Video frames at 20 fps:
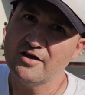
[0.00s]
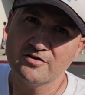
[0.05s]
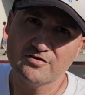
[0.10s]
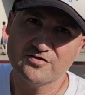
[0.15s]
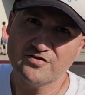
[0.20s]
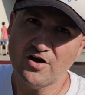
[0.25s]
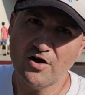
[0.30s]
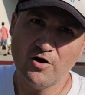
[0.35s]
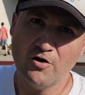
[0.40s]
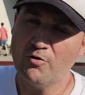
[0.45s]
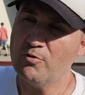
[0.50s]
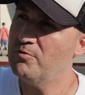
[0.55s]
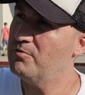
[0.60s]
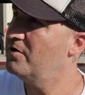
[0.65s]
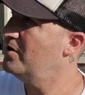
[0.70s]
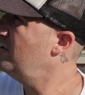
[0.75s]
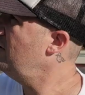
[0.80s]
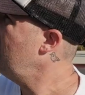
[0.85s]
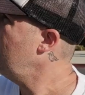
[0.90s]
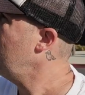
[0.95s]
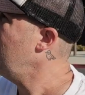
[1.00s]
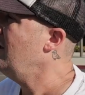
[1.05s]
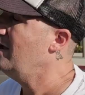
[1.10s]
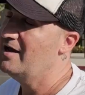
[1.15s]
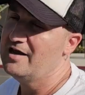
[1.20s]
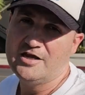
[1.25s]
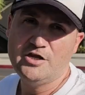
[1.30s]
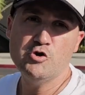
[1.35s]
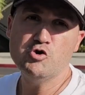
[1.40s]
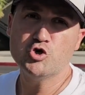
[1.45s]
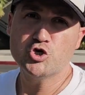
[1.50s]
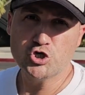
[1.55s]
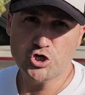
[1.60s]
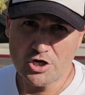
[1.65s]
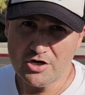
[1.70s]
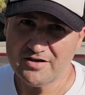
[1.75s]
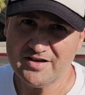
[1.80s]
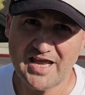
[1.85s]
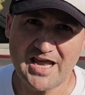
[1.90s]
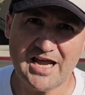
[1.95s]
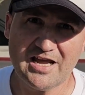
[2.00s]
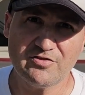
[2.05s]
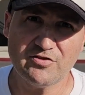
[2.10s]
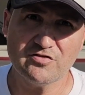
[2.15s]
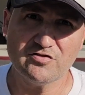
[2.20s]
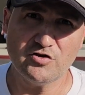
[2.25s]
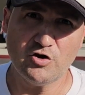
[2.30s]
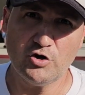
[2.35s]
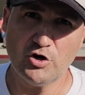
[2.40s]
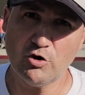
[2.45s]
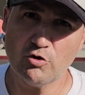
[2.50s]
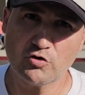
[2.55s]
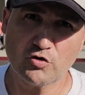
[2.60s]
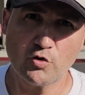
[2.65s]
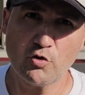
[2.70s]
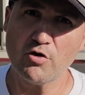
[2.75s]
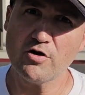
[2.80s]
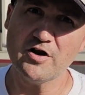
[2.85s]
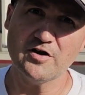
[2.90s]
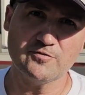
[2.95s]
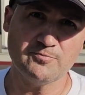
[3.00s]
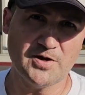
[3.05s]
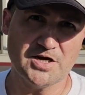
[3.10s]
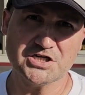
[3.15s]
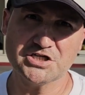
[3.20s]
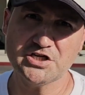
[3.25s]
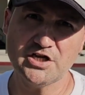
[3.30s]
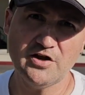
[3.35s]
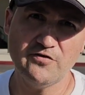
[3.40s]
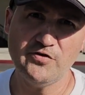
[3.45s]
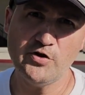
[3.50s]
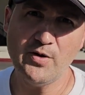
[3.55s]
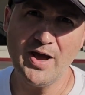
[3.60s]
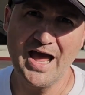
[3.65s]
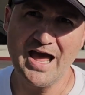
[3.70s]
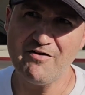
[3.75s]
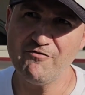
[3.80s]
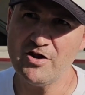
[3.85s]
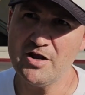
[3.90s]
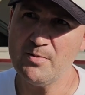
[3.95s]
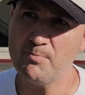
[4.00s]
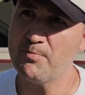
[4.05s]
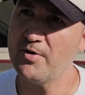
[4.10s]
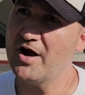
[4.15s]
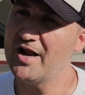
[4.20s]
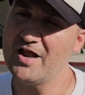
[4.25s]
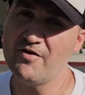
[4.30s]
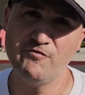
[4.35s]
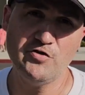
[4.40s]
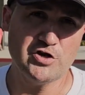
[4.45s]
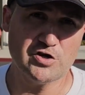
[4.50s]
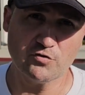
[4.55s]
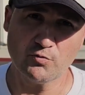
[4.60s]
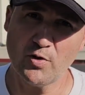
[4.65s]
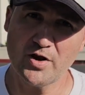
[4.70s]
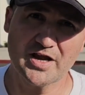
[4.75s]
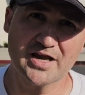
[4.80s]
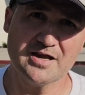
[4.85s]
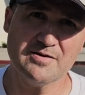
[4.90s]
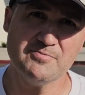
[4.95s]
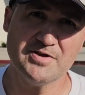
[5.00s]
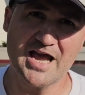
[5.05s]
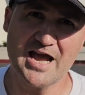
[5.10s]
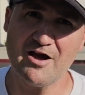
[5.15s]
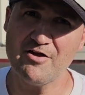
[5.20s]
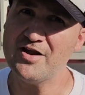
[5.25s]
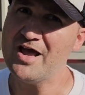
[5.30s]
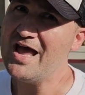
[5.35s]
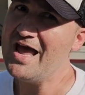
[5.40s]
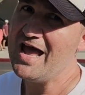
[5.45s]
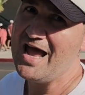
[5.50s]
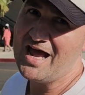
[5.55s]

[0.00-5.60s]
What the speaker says: So you should take the studio tour, especially if you haven't, but if you just want to come down